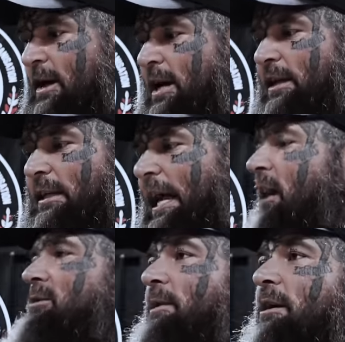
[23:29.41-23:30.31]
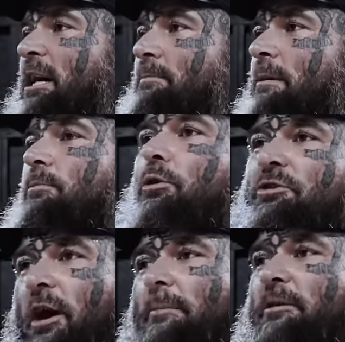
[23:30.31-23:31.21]
it allows me to commit more
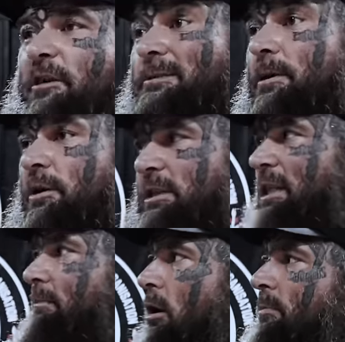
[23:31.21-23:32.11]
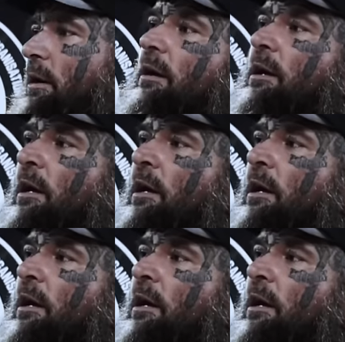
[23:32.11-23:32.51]
time to this because at the moment,